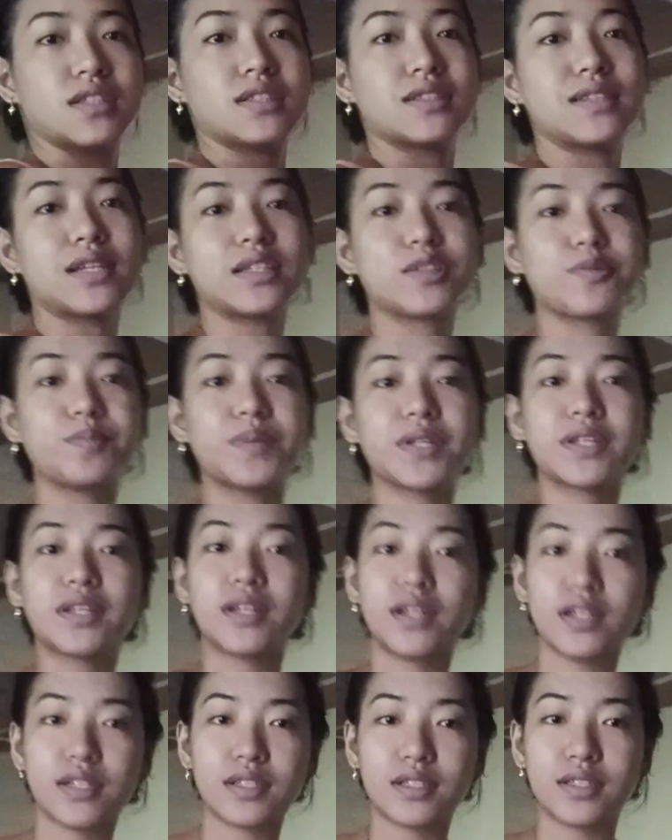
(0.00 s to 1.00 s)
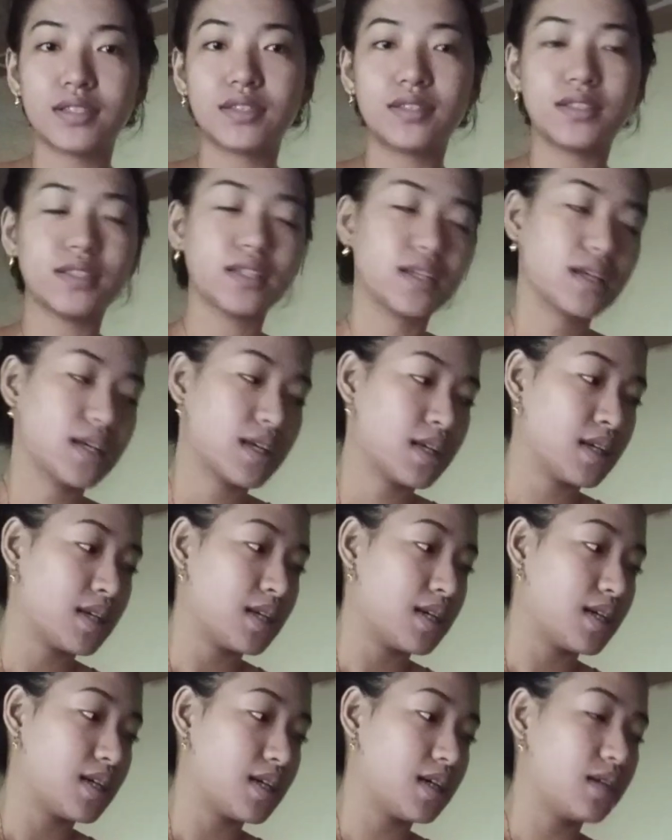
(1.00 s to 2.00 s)
That's because
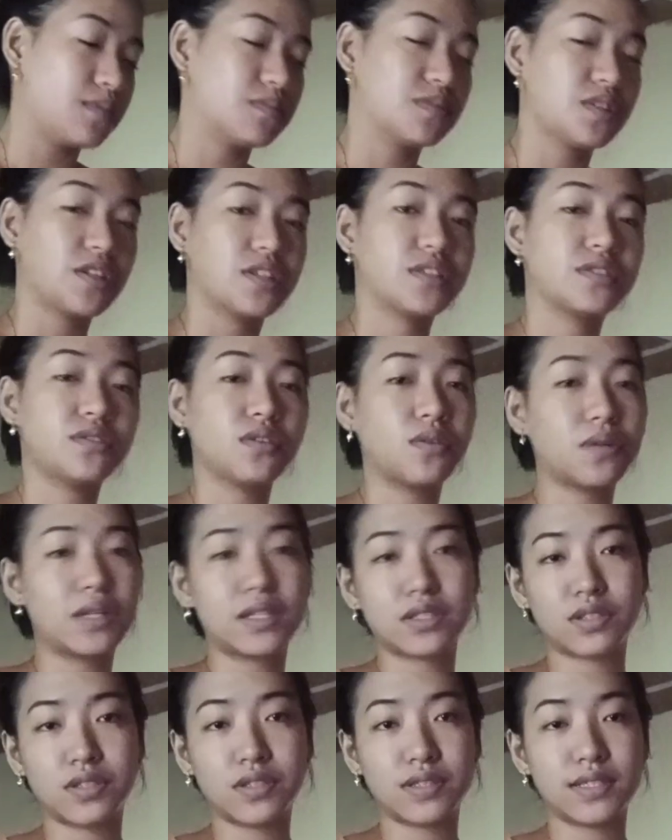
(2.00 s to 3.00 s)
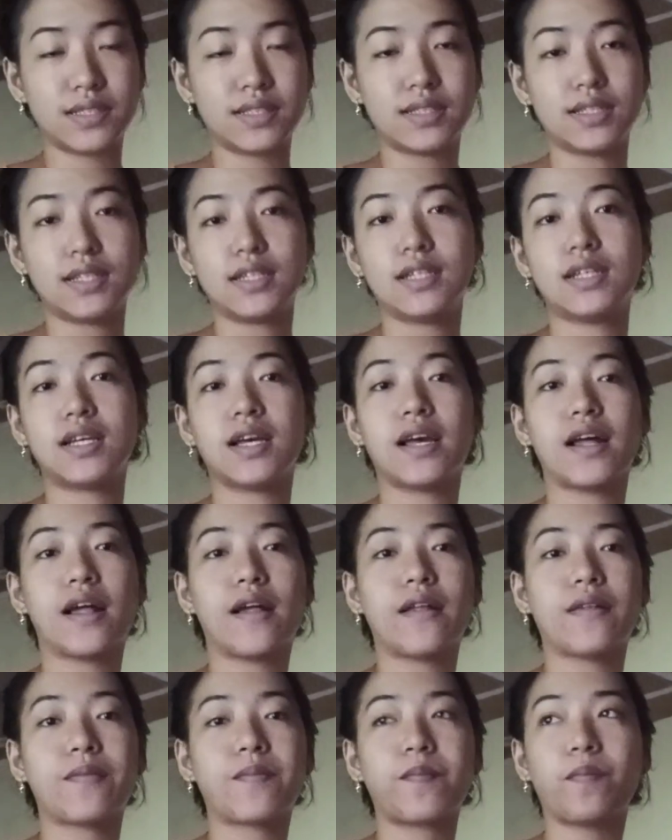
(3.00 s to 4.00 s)
there's no electricity
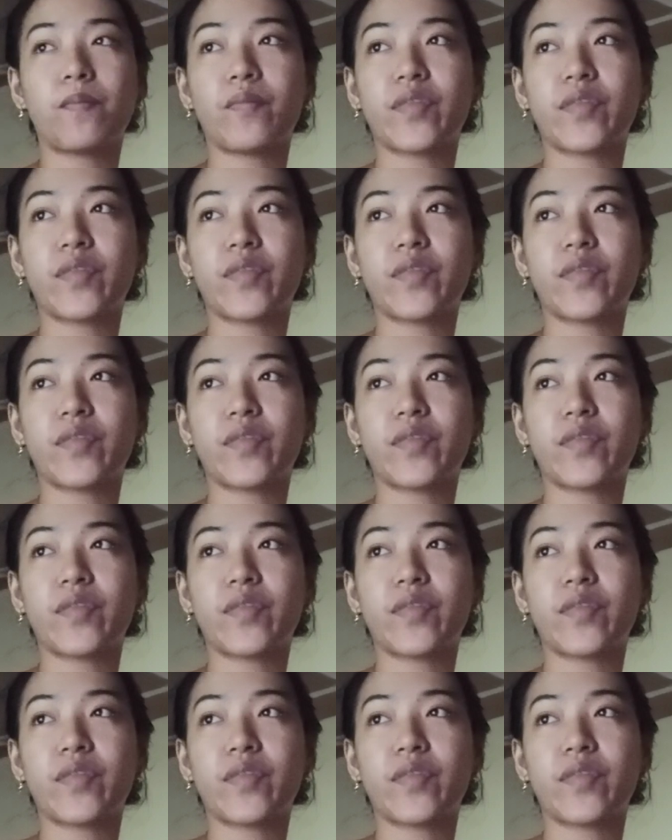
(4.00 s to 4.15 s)
and